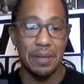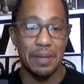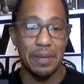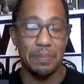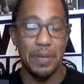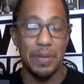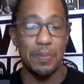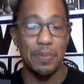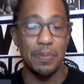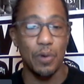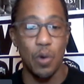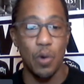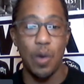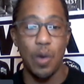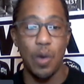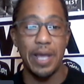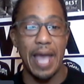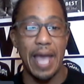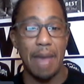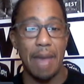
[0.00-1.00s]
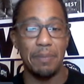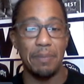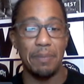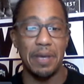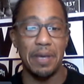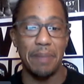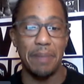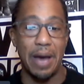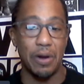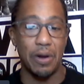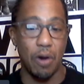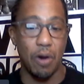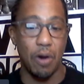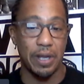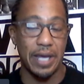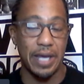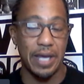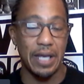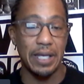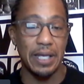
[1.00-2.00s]
people going at me about R.
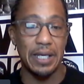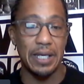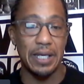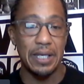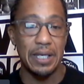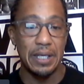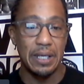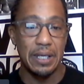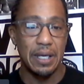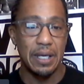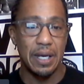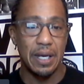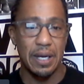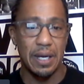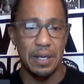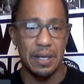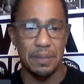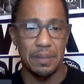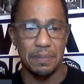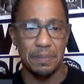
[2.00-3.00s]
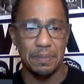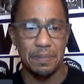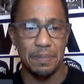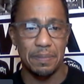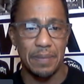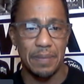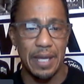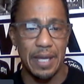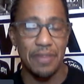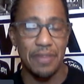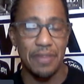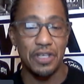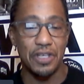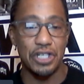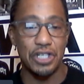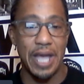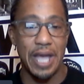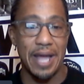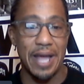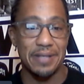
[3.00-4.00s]
Kelly in the
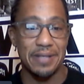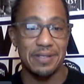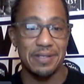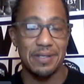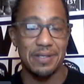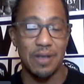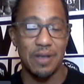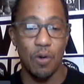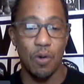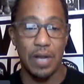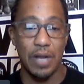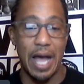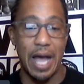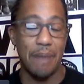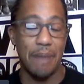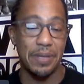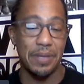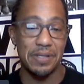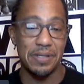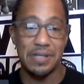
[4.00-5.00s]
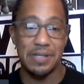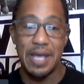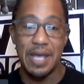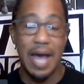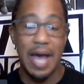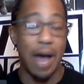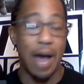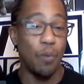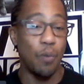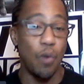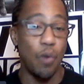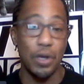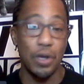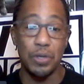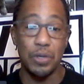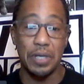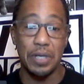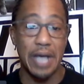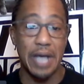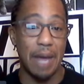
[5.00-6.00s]
chats or comments, I want
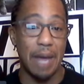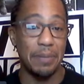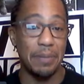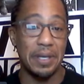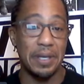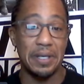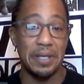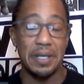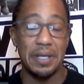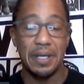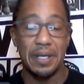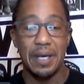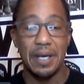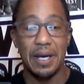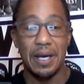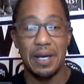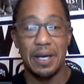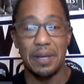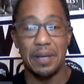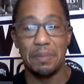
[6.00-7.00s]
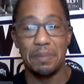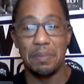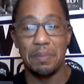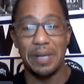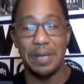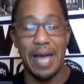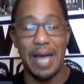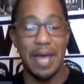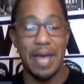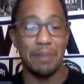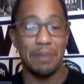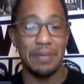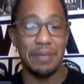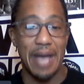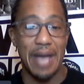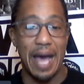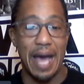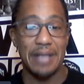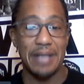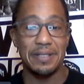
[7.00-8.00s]
you to comment, but I am
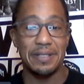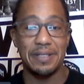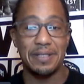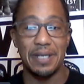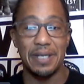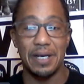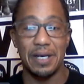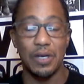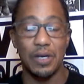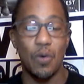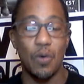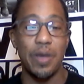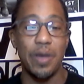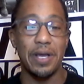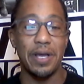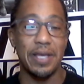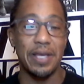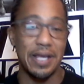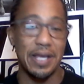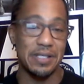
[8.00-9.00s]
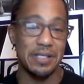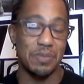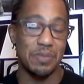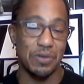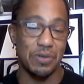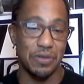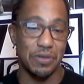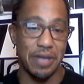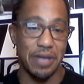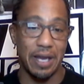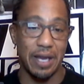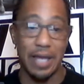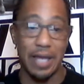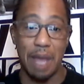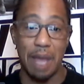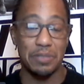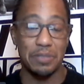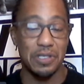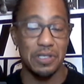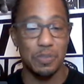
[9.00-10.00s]
not going against Mr. Kelly.
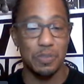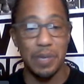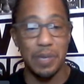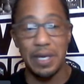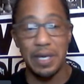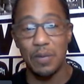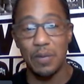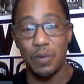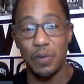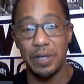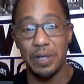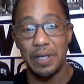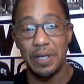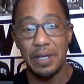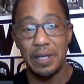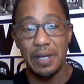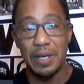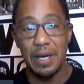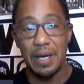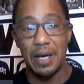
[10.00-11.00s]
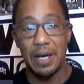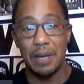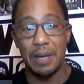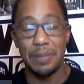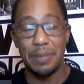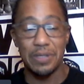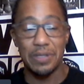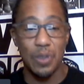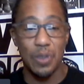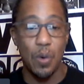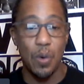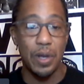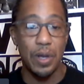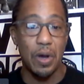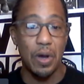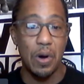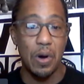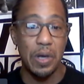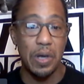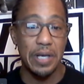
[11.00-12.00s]
I'm just speaking what is going
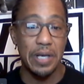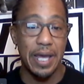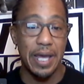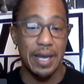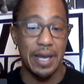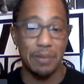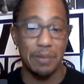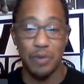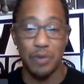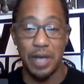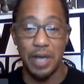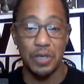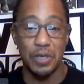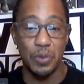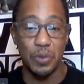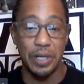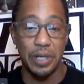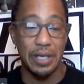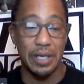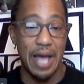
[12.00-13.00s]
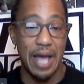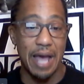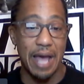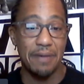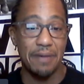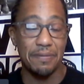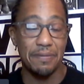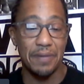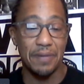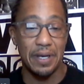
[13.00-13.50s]
on, and I'm trying to do it in live